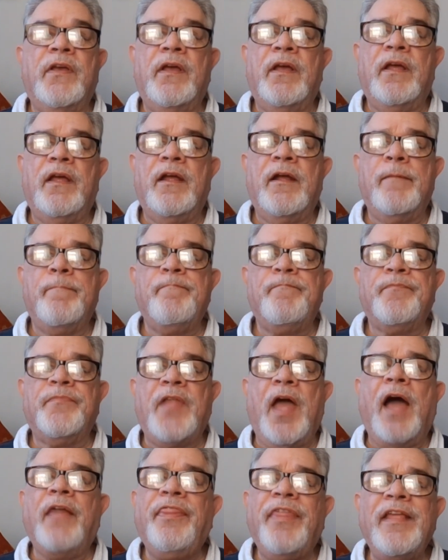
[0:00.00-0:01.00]

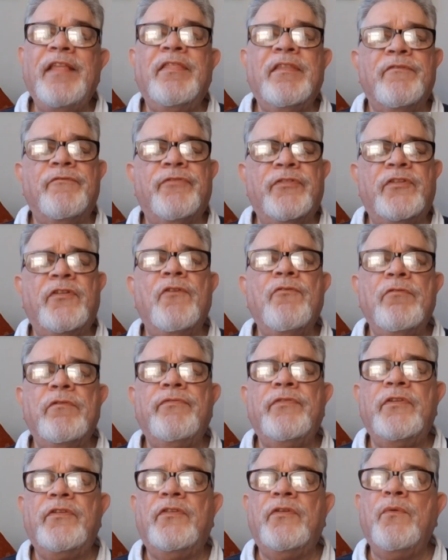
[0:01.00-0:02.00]
I think that
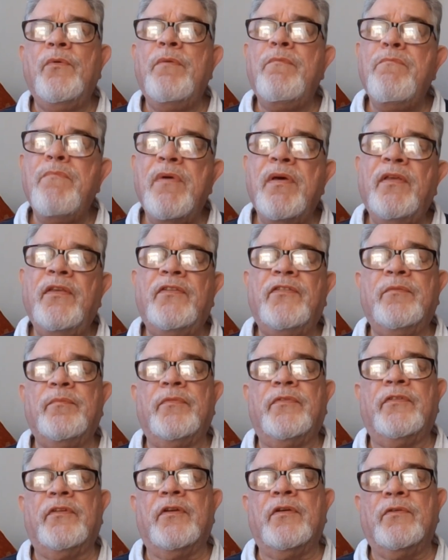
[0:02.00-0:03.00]
photographers who immerse
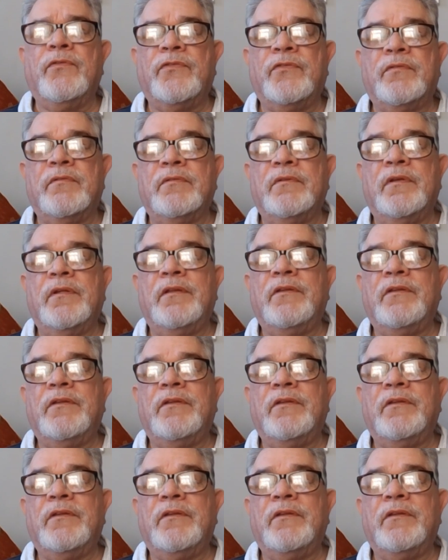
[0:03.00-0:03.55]
themselves